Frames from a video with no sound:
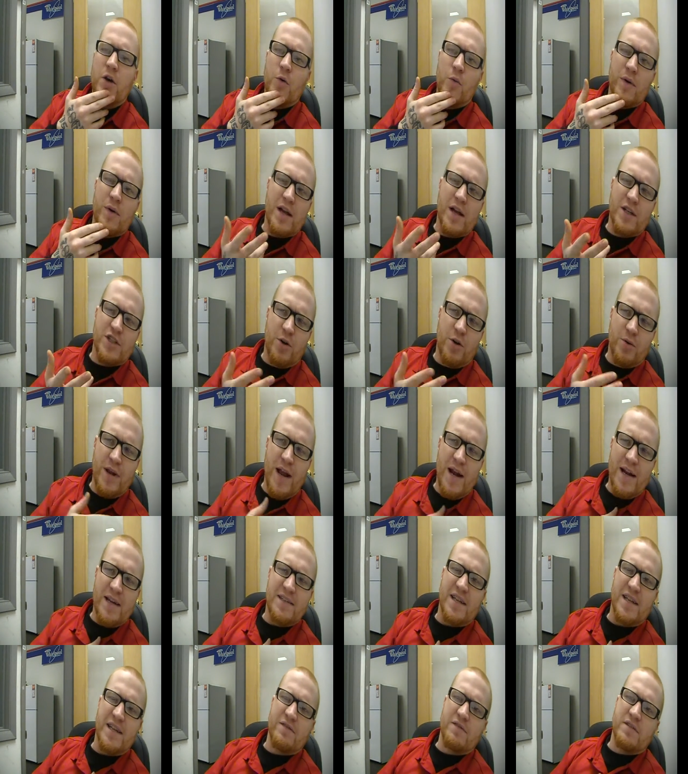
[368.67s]
we got Joe
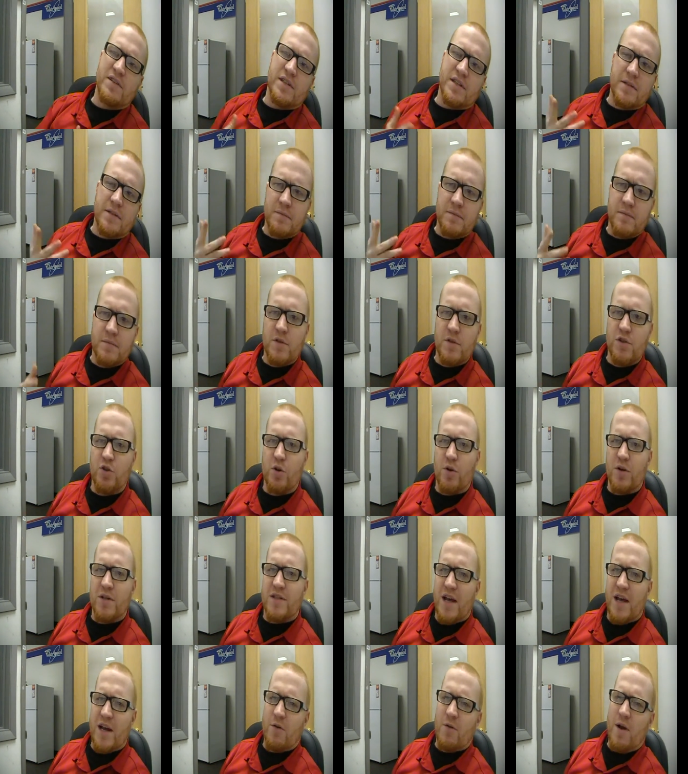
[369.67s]
Daddy Stevenson,
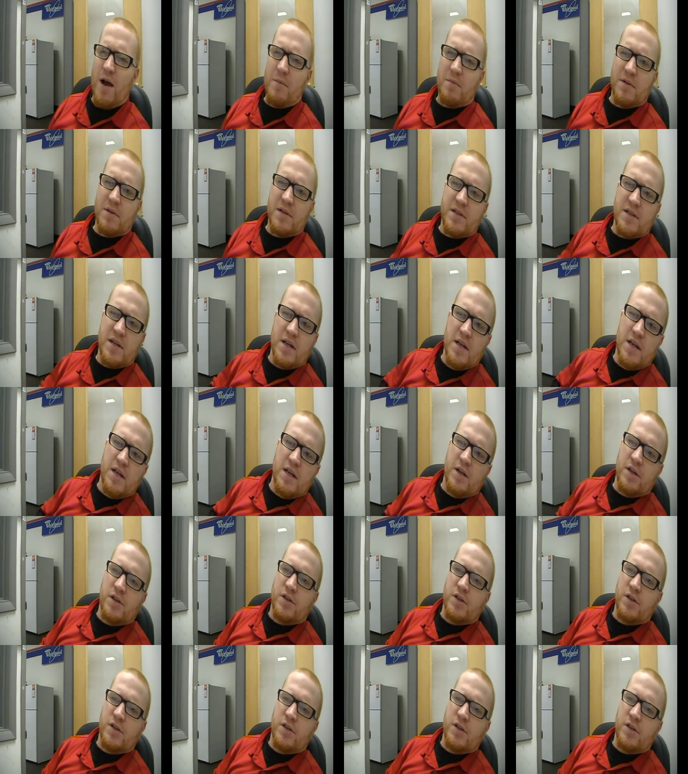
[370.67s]
George Sotiropoulos.